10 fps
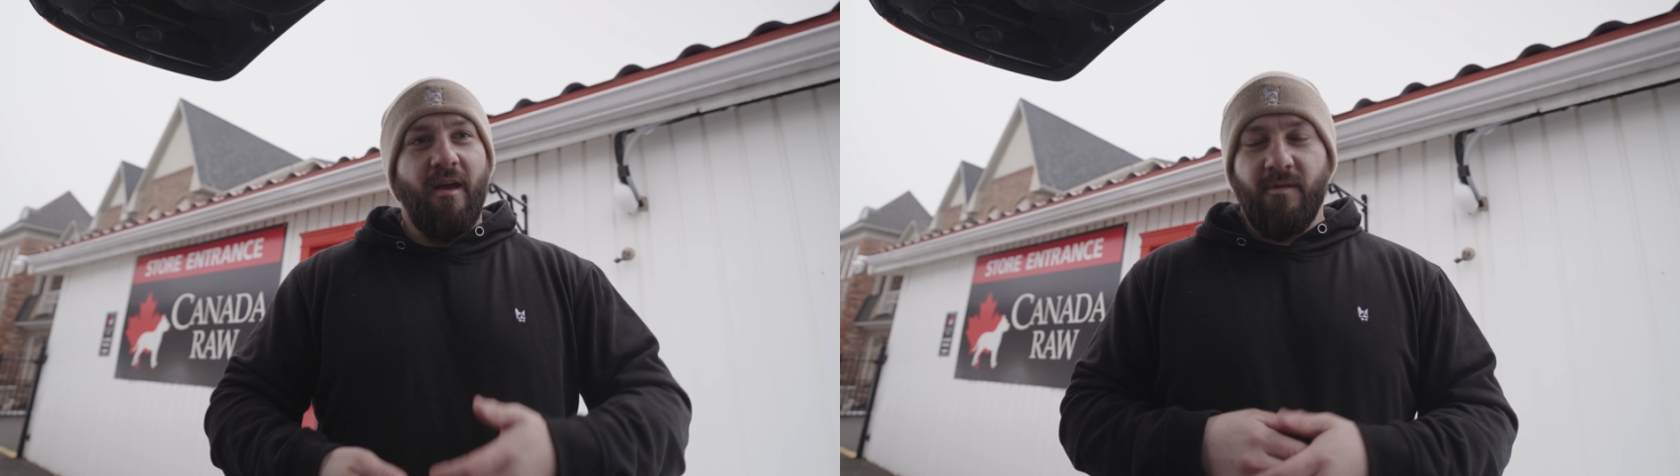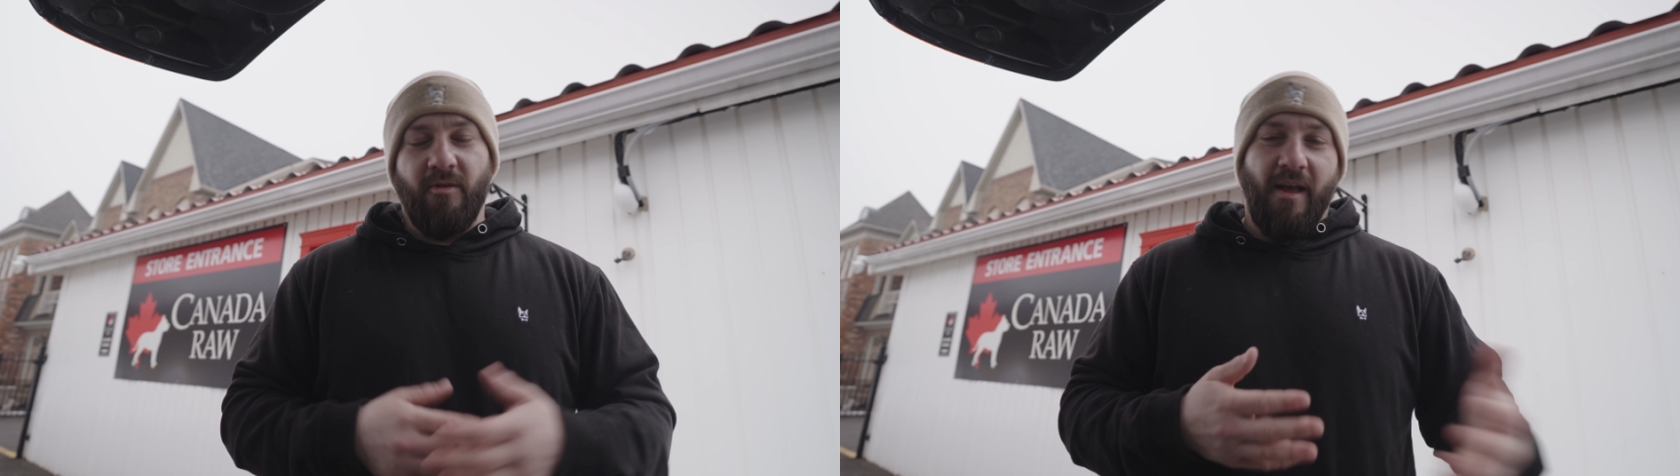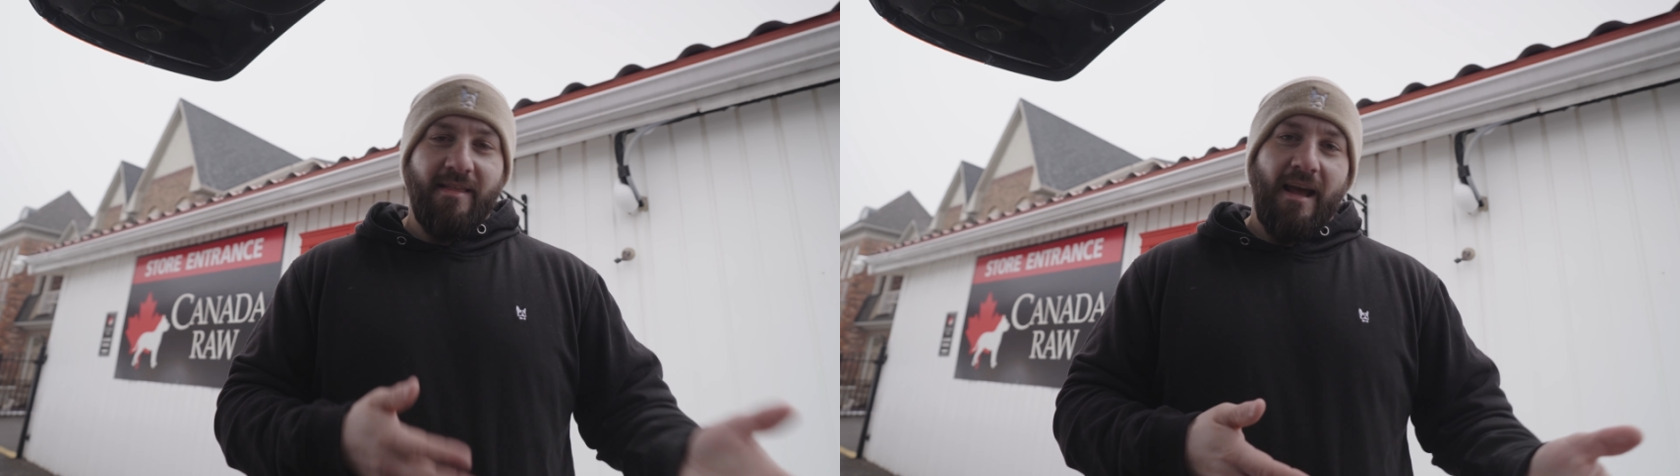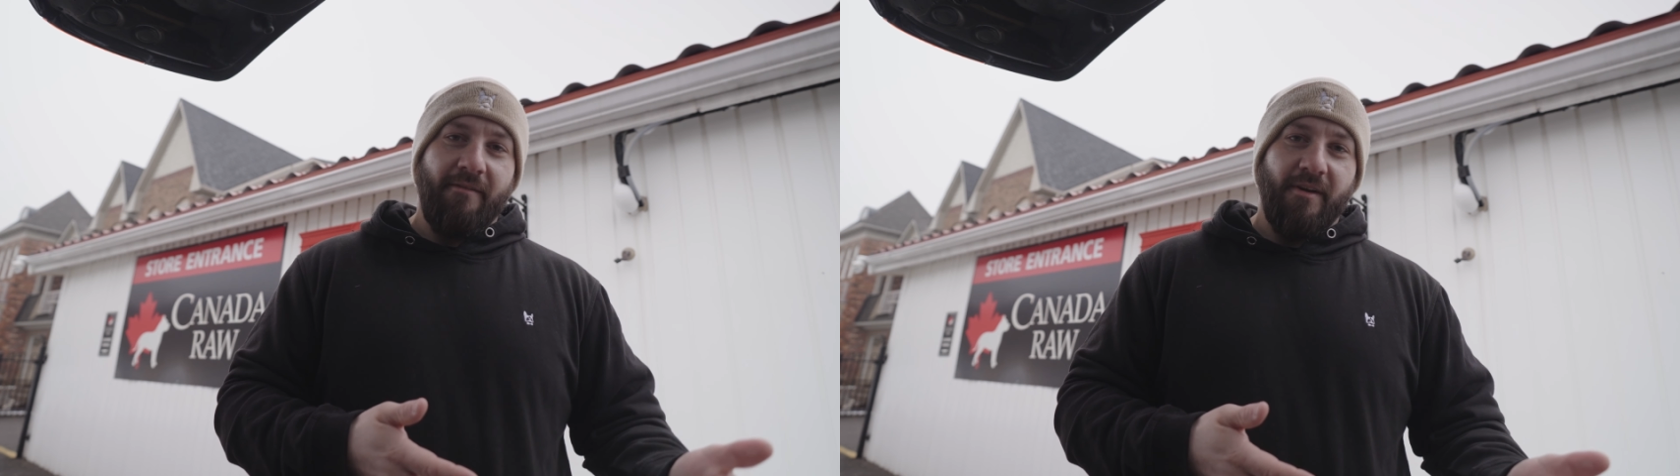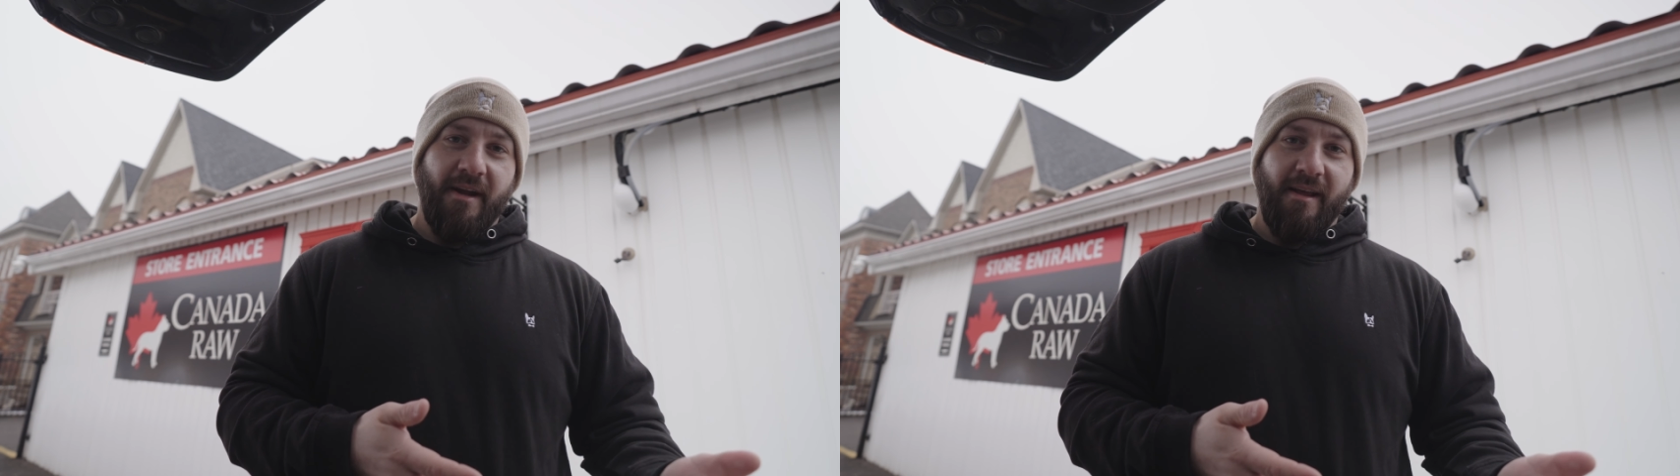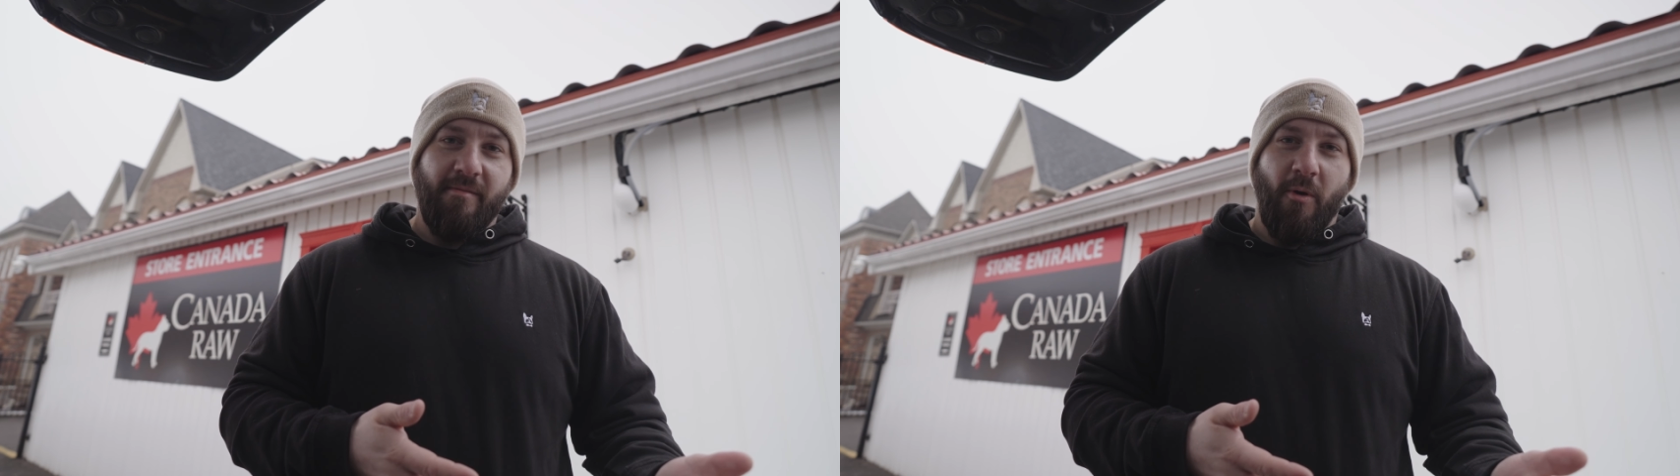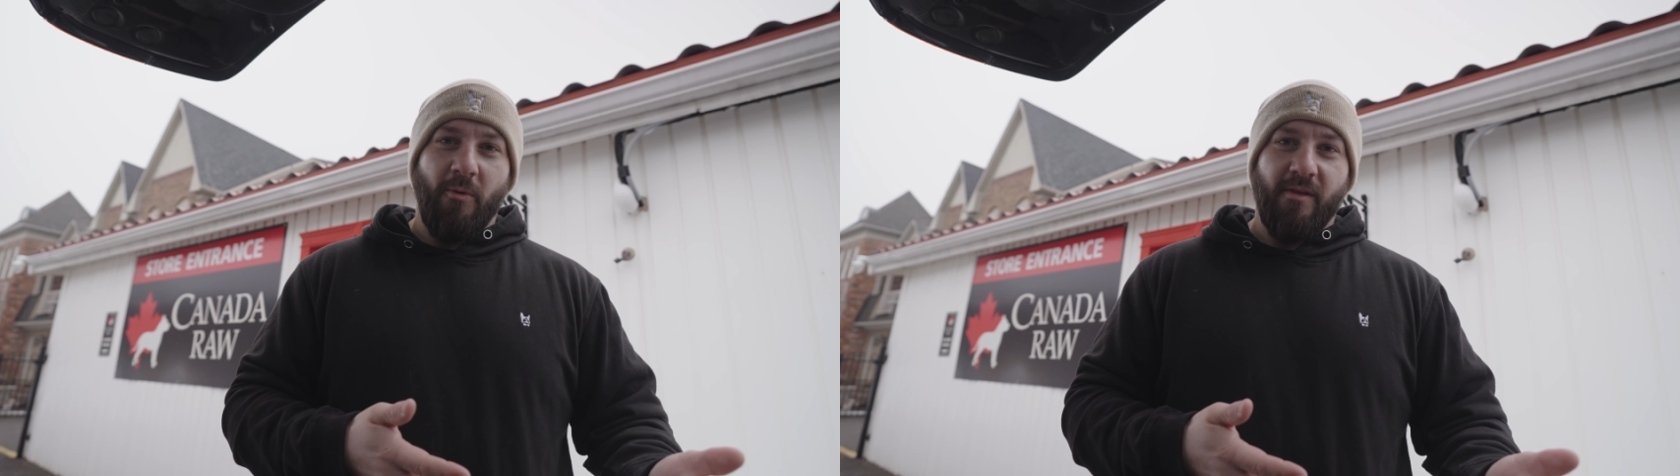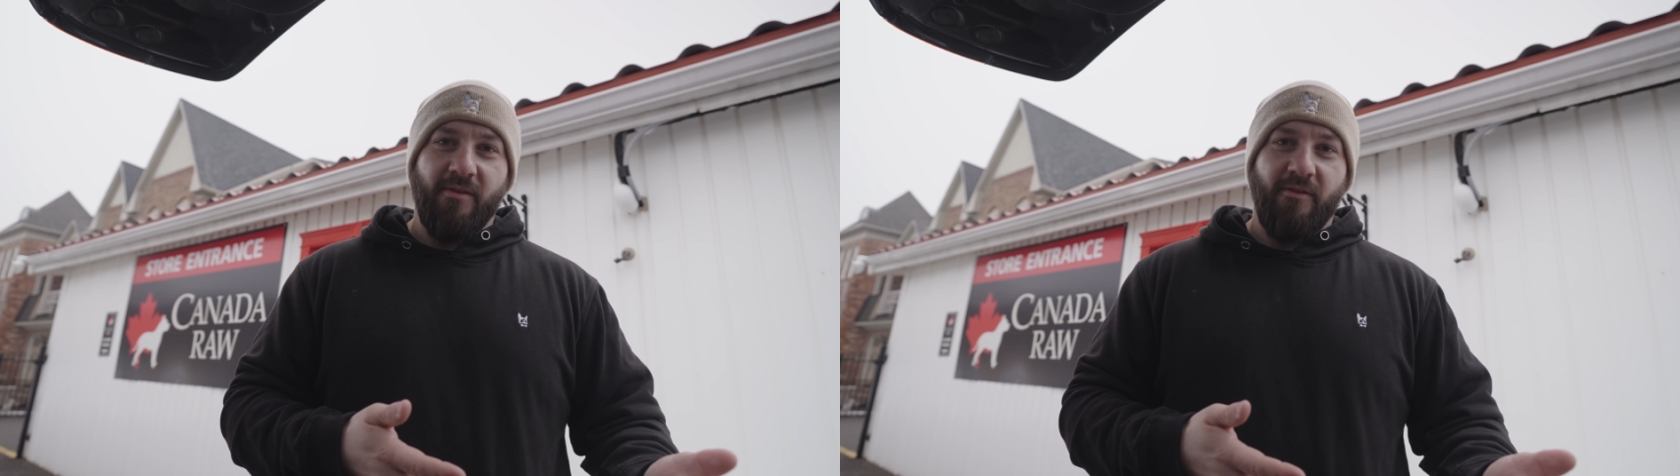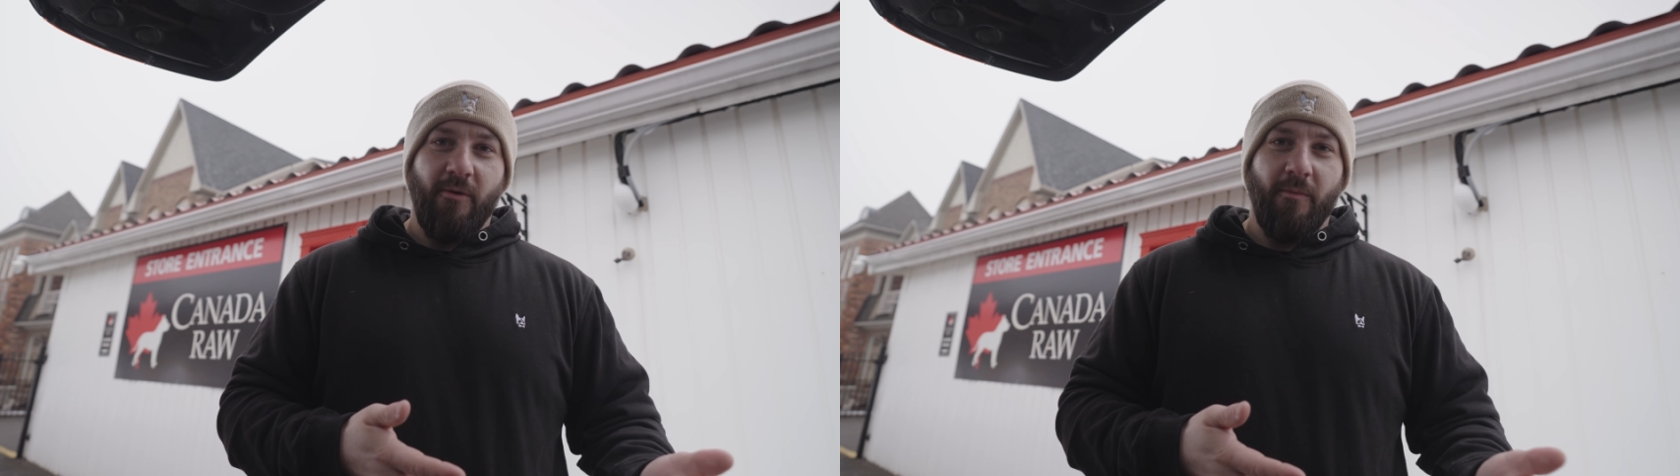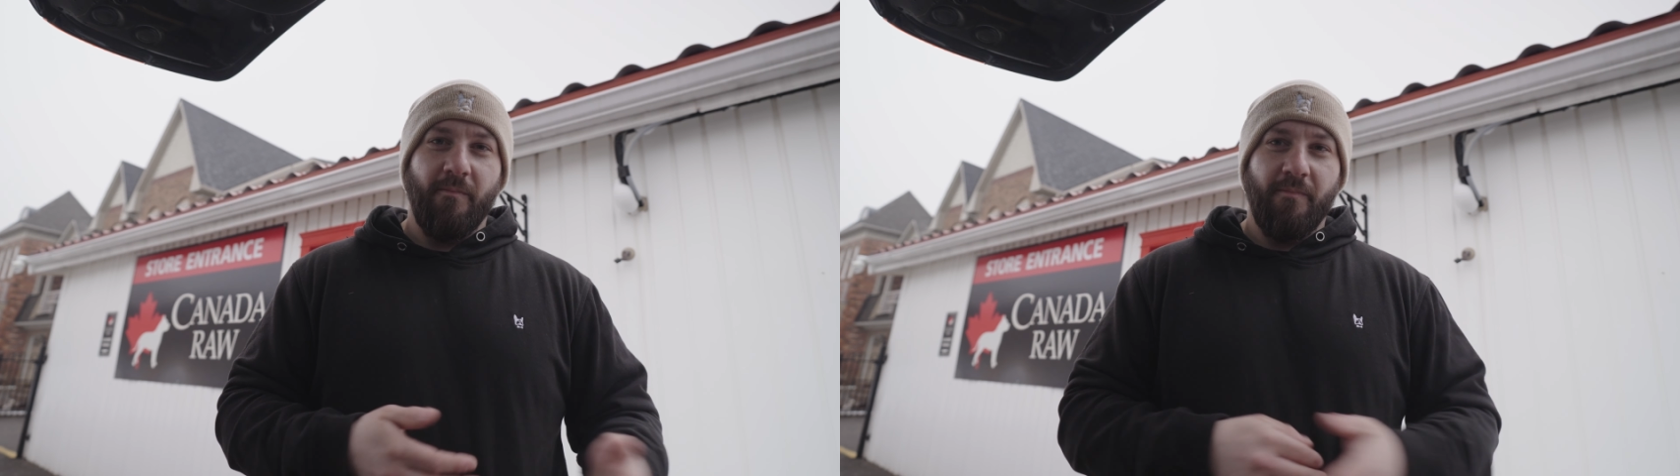So that's kind of a nice bonus
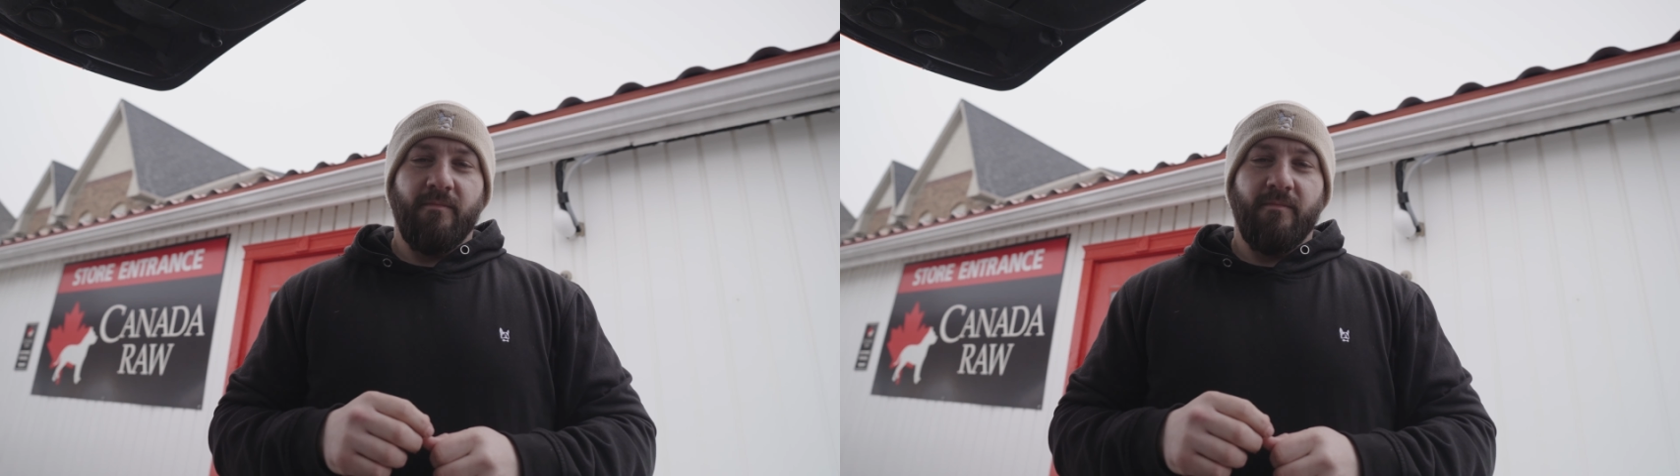too.